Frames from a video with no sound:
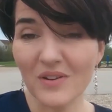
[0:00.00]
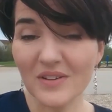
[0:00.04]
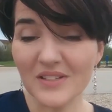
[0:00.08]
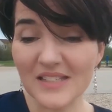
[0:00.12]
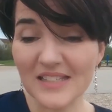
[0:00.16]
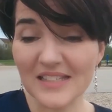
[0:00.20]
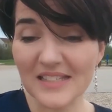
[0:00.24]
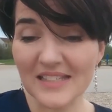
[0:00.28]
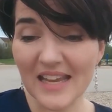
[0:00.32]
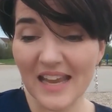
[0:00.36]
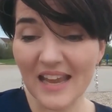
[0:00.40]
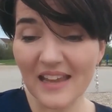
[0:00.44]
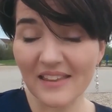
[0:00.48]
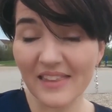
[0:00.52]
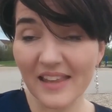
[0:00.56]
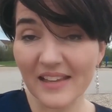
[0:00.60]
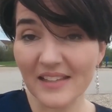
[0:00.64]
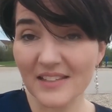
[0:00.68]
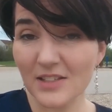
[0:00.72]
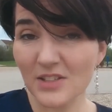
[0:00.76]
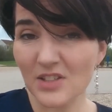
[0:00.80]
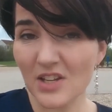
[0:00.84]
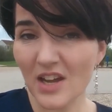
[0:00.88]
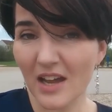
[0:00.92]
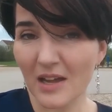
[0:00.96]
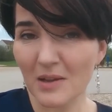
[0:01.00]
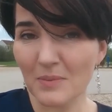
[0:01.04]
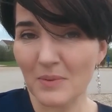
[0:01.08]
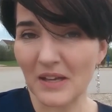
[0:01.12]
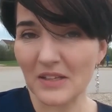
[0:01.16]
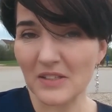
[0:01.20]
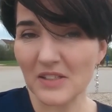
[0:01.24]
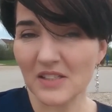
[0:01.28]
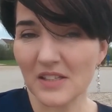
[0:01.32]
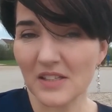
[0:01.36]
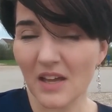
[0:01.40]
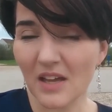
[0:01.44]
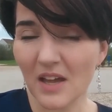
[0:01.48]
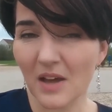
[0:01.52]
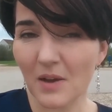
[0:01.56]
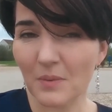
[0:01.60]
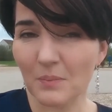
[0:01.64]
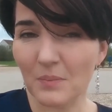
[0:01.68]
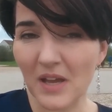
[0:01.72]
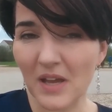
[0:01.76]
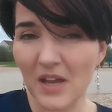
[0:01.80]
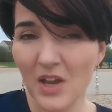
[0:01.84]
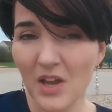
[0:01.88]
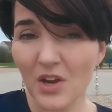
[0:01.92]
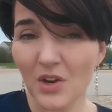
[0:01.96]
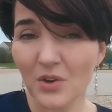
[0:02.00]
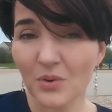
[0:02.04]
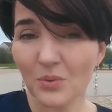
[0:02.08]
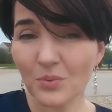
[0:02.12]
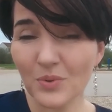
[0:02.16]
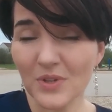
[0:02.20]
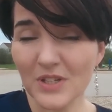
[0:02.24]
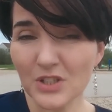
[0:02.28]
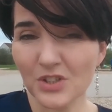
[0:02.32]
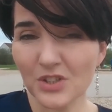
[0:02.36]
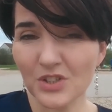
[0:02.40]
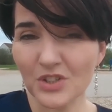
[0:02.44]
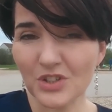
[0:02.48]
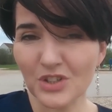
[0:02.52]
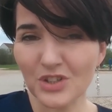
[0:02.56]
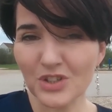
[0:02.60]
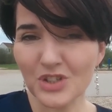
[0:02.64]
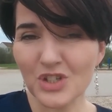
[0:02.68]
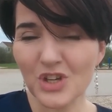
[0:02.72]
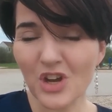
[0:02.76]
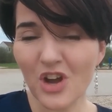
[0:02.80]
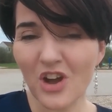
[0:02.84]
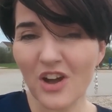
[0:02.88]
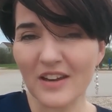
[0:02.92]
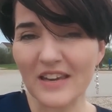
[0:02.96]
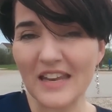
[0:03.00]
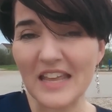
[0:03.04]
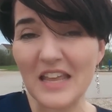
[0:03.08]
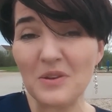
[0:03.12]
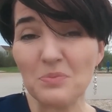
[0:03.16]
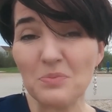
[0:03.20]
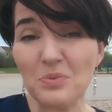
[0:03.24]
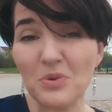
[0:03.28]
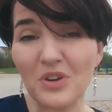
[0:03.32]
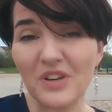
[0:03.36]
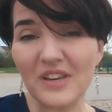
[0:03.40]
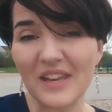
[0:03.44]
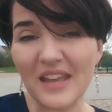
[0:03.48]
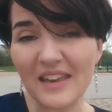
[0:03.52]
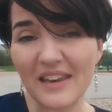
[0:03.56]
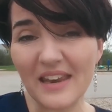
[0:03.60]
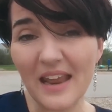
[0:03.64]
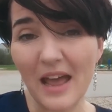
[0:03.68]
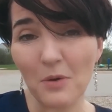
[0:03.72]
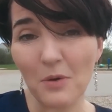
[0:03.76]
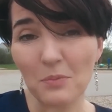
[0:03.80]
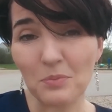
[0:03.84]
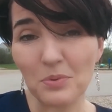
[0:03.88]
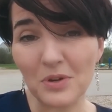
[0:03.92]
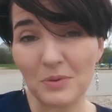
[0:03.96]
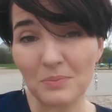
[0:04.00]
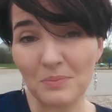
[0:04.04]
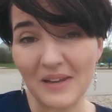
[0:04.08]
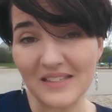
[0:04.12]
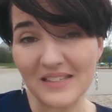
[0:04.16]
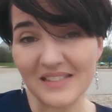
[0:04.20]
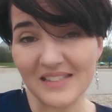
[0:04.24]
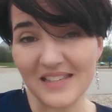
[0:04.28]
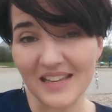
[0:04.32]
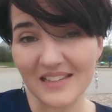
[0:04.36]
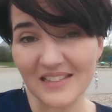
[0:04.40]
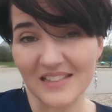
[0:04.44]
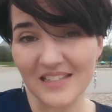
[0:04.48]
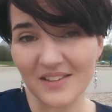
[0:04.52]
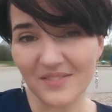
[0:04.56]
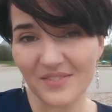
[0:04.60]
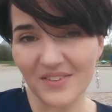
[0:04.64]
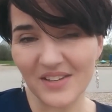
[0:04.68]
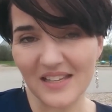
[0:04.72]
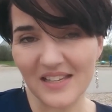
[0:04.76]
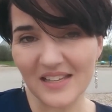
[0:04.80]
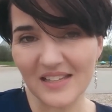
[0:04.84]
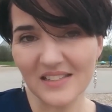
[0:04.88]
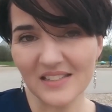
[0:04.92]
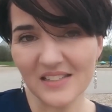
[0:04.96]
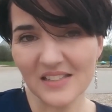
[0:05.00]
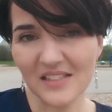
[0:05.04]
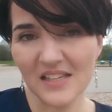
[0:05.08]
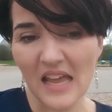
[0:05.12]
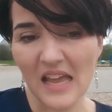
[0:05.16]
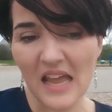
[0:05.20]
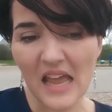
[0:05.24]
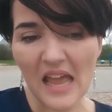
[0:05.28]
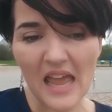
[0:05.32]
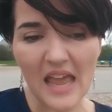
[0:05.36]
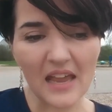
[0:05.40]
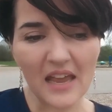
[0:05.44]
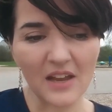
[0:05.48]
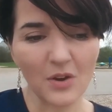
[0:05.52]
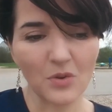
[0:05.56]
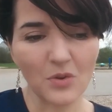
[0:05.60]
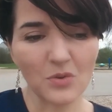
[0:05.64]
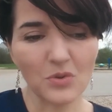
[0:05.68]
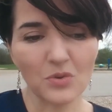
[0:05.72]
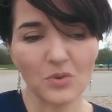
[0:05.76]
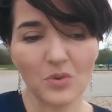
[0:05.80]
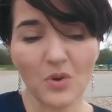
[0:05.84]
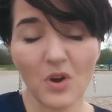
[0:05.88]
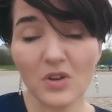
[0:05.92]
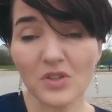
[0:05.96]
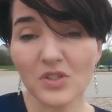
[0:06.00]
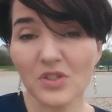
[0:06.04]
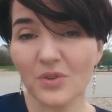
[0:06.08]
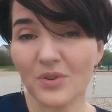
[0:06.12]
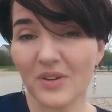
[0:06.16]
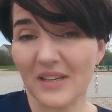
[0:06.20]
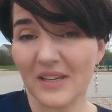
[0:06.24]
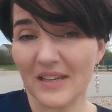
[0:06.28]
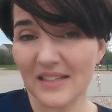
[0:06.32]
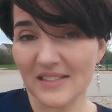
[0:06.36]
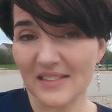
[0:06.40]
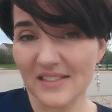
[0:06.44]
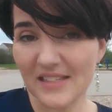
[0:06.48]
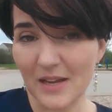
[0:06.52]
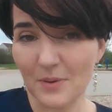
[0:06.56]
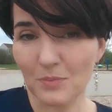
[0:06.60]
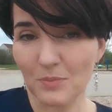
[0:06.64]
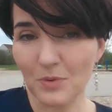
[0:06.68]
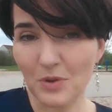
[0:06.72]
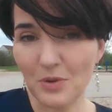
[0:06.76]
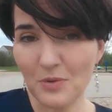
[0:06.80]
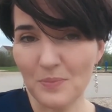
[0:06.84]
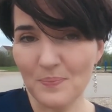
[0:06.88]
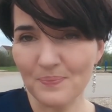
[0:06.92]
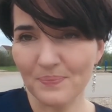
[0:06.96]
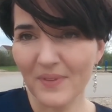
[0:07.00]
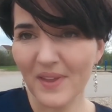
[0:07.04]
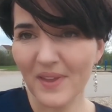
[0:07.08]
Today I'd like to talk about some research on input and output based activities and go through also an example.